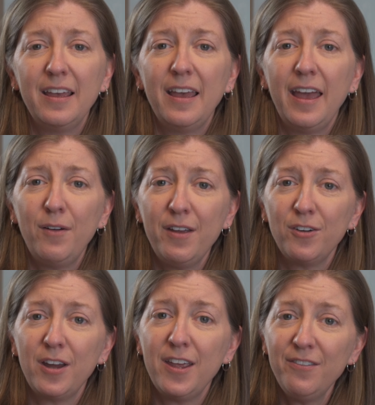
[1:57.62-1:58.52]

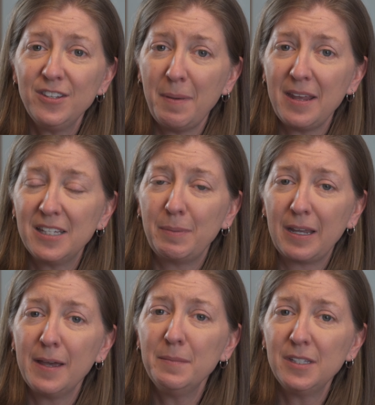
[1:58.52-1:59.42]
However, if space
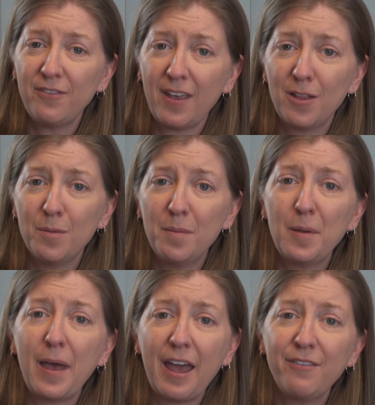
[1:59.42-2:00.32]
becomes
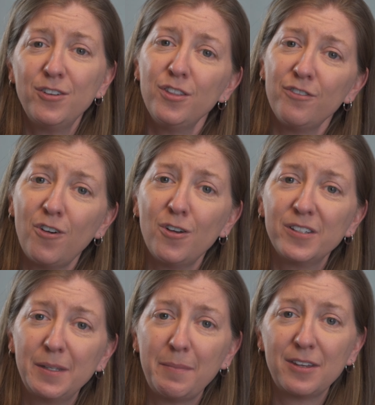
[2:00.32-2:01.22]
available after the fall
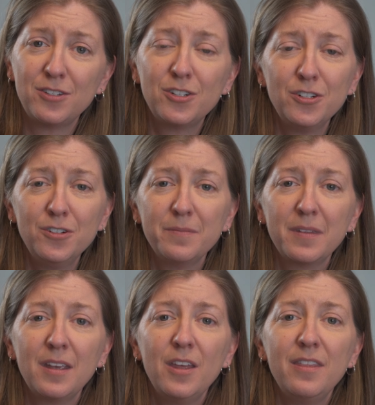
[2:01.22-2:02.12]
semester,
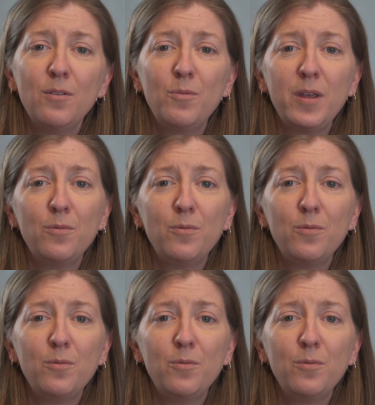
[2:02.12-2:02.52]
then we